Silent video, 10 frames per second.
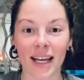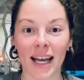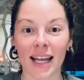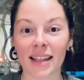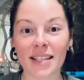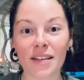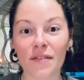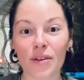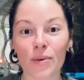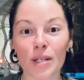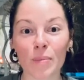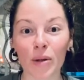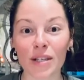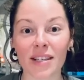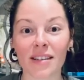and listen for the
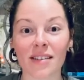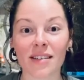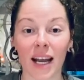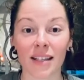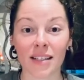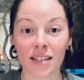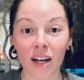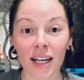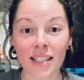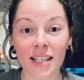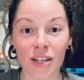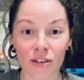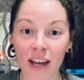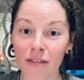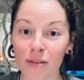responses and signs that you
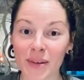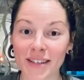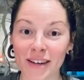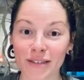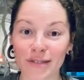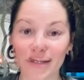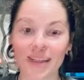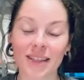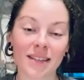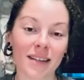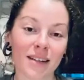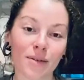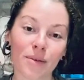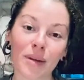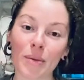get from yourself. It's a
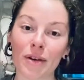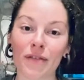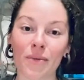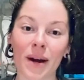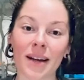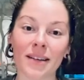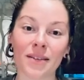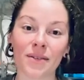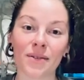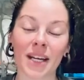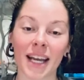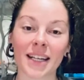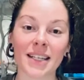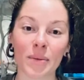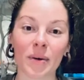really beautiful way to connect
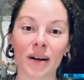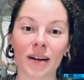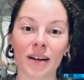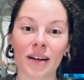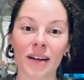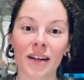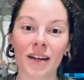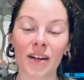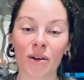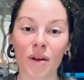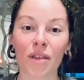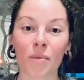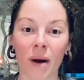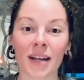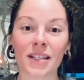deeper with your
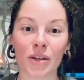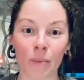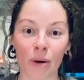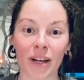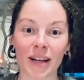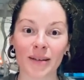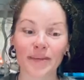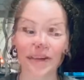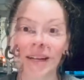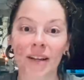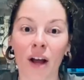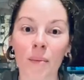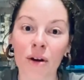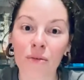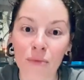mind and your body. Now I'm
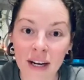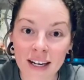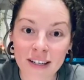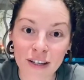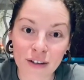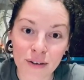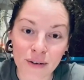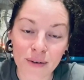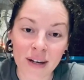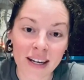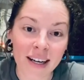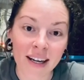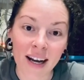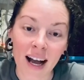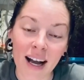going to read to you
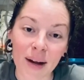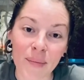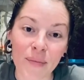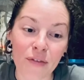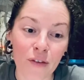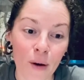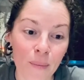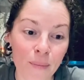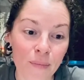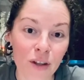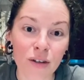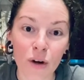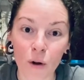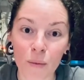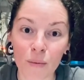from the
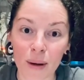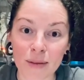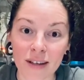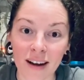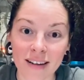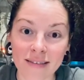Tolman website